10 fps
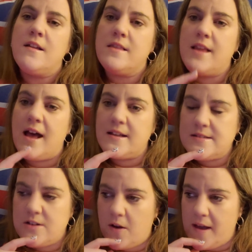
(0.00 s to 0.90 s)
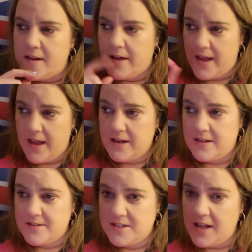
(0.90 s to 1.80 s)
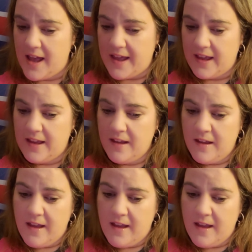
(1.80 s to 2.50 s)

last night and I ate it today.